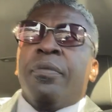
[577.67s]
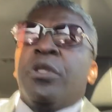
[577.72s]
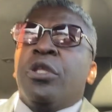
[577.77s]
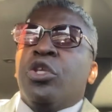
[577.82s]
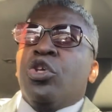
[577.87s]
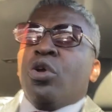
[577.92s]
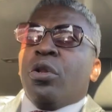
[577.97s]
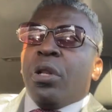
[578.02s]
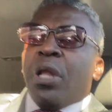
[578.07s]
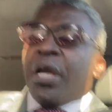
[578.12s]

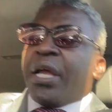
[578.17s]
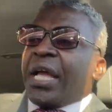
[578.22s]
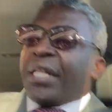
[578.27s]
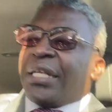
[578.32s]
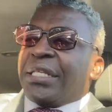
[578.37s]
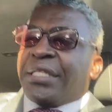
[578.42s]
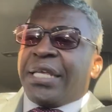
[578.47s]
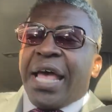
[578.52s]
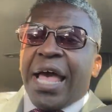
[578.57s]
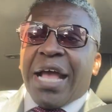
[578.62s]
You look at
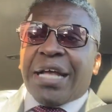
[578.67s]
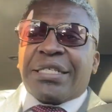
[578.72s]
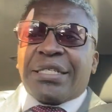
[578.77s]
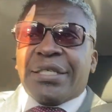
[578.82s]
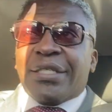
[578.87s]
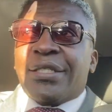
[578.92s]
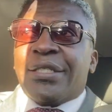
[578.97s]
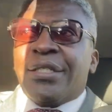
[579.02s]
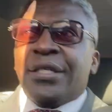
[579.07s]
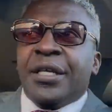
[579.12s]
the
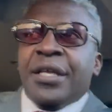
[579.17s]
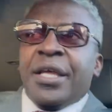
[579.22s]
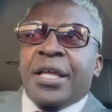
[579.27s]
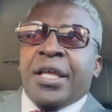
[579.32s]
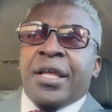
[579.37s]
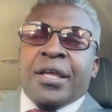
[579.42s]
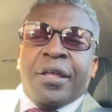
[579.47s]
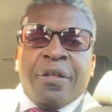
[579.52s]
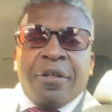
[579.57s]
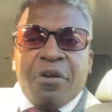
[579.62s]
taxes.
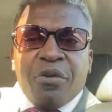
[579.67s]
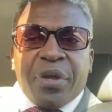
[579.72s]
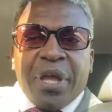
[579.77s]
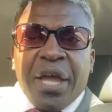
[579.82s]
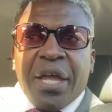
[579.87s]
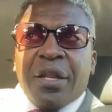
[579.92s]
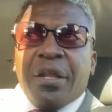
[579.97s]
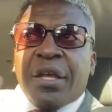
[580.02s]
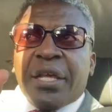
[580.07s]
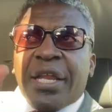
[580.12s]

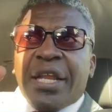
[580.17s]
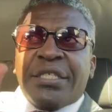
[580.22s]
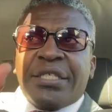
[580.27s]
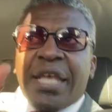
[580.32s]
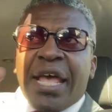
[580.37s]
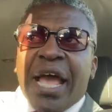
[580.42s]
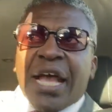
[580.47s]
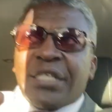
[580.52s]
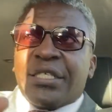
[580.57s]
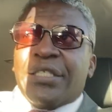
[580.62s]
Okay, look at the
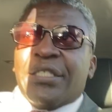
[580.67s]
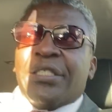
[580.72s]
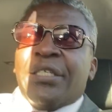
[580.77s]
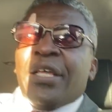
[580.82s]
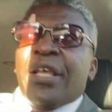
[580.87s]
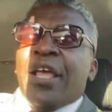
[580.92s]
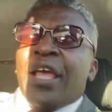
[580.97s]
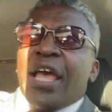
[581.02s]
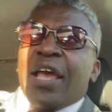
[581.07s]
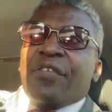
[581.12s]
taxes.
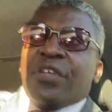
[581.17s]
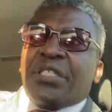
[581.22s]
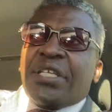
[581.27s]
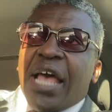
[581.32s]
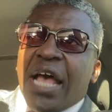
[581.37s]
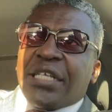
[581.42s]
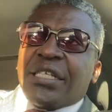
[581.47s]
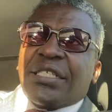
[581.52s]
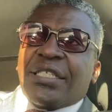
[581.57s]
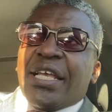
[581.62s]
If the
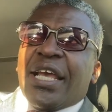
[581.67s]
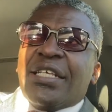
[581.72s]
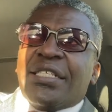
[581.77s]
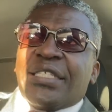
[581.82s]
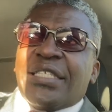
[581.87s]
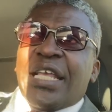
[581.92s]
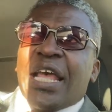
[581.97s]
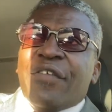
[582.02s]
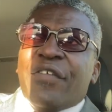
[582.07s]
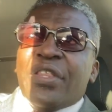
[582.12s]
taxes say
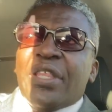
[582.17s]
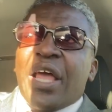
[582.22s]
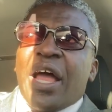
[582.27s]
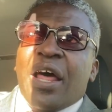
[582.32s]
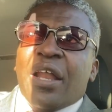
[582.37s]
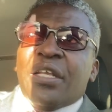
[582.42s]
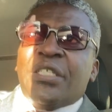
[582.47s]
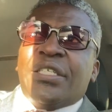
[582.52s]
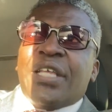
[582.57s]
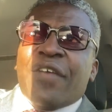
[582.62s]

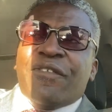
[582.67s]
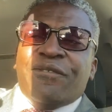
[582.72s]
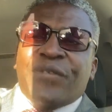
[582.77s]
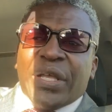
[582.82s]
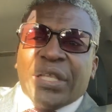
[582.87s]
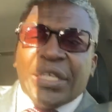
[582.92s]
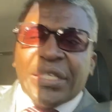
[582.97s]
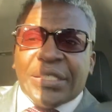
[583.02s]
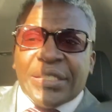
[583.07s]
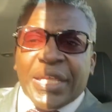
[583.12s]

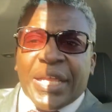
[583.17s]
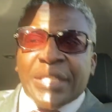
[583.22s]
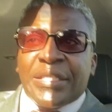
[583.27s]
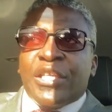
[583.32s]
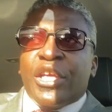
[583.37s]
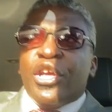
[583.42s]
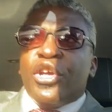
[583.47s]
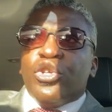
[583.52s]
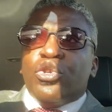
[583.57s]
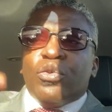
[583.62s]

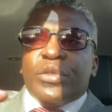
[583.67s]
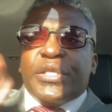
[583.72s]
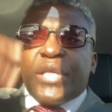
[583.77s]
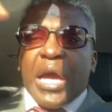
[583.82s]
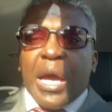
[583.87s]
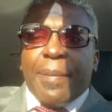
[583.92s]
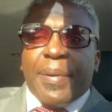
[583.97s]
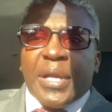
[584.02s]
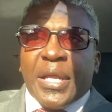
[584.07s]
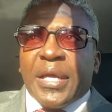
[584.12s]
$7.50, you
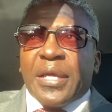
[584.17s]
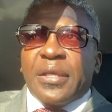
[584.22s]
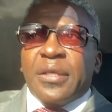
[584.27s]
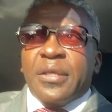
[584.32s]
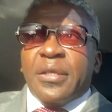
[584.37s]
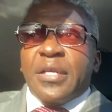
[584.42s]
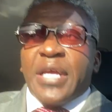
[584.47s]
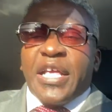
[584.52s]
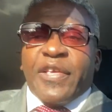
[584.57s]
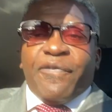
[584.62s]
double it.
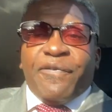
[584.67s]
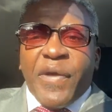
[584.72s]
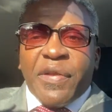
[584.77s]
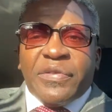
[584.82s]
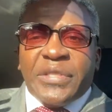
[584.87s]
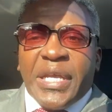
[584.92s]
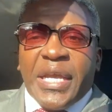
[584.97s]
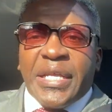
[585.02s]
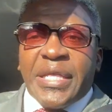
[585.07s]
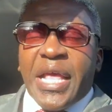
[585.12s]
It's
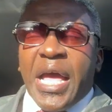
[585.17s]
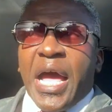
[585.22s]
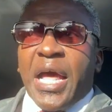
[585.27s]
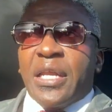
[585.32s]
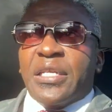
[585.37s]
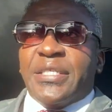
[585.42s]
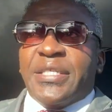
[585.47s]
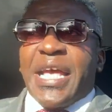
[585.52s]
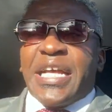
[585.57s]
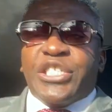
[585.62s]

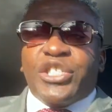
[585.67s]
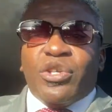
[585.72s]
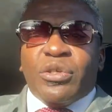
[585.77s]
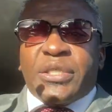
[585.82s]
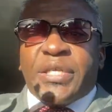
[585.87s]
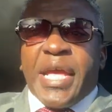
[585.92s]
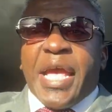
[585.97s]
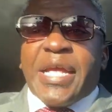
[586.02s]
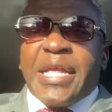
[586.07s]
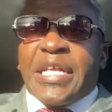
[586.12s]
$15. That's
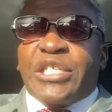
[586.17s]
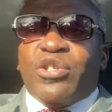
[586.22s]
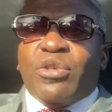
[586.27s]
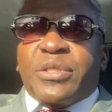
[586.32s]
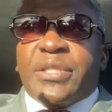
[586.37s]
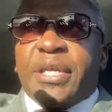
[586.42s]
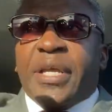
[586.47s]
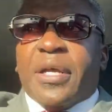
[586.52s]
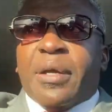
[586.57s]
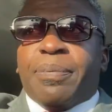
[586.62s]
your
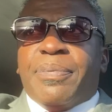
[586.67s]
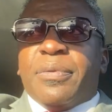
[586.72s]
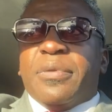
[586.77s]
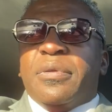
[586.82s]
tip.